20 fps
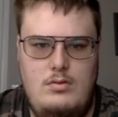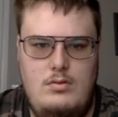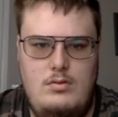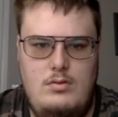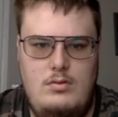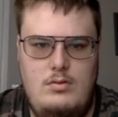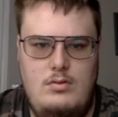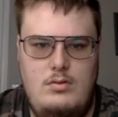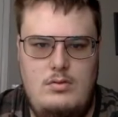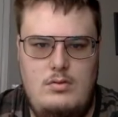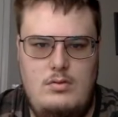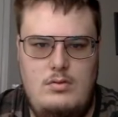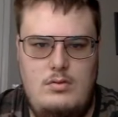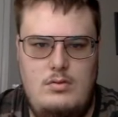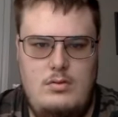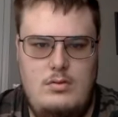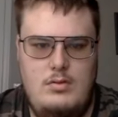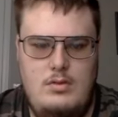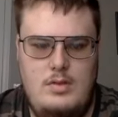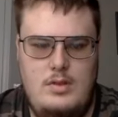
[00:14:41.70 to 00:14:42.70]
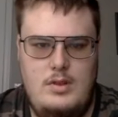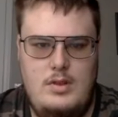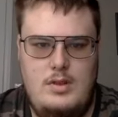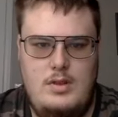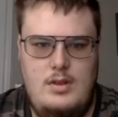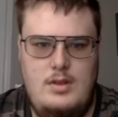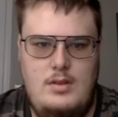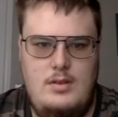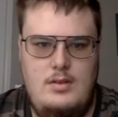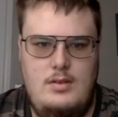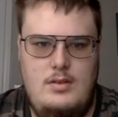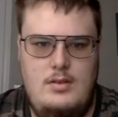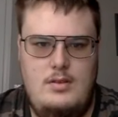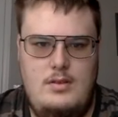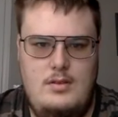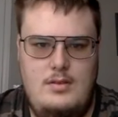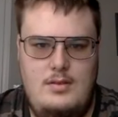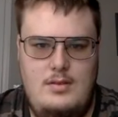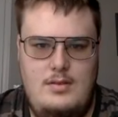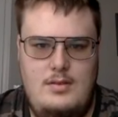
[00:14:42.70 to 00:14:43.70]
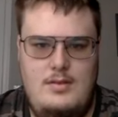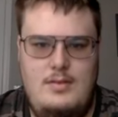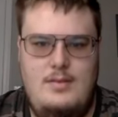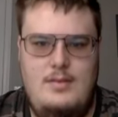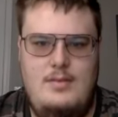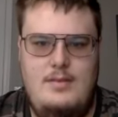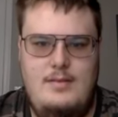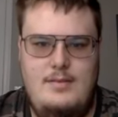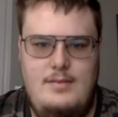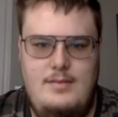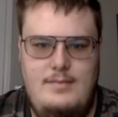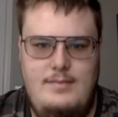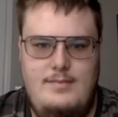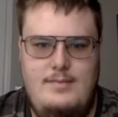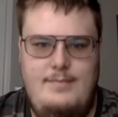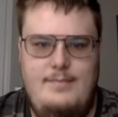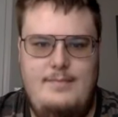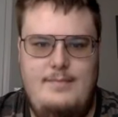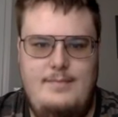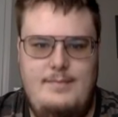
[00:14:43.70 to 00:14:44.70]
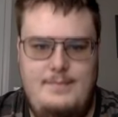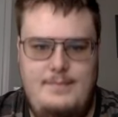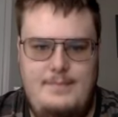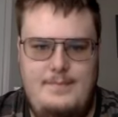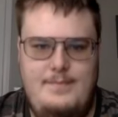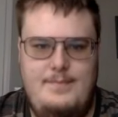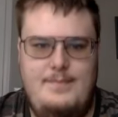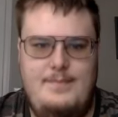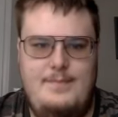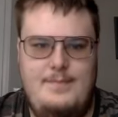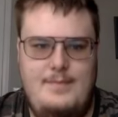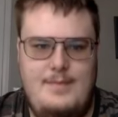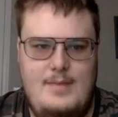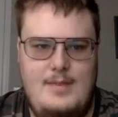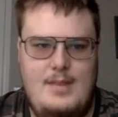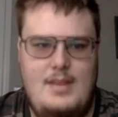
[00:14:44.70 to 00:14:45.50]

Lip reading: Nothing is said.